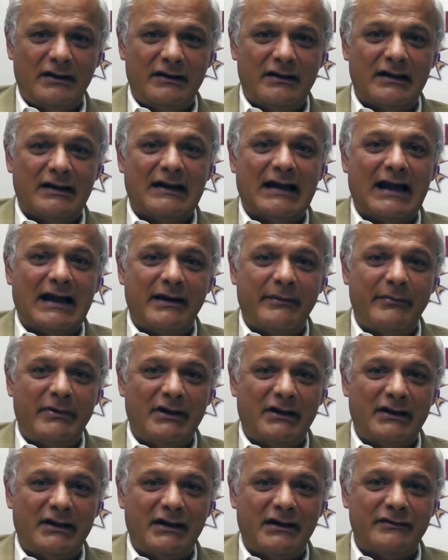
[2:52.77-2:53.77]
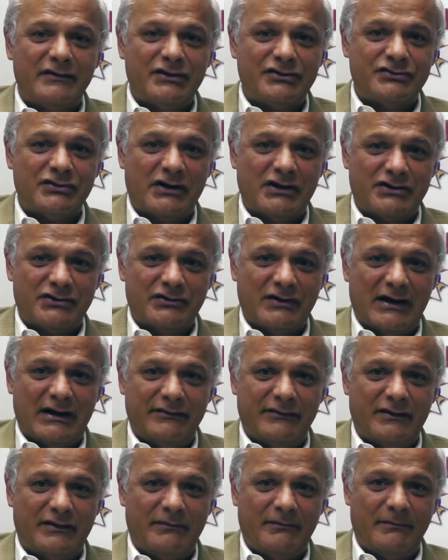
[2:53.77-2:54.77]
the liability of the truck driver.
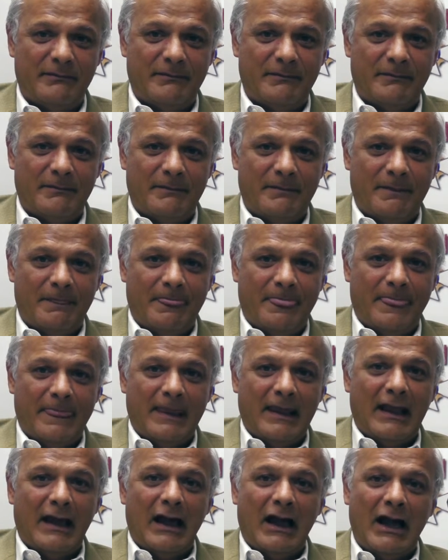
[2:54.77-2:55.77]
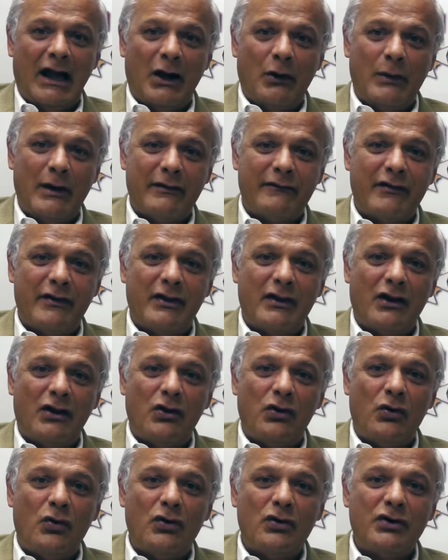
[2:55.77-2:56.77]
However, the
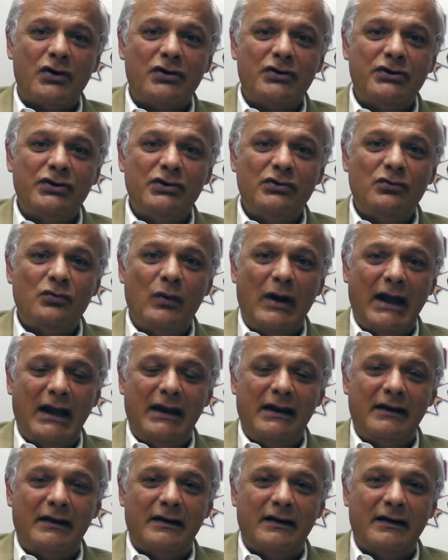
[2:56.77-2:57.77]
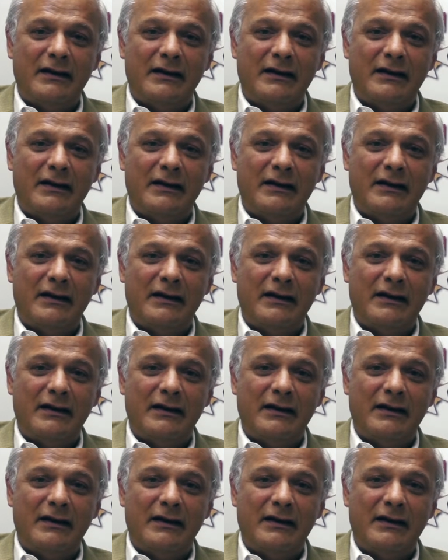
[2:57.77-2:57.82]
longer you wait,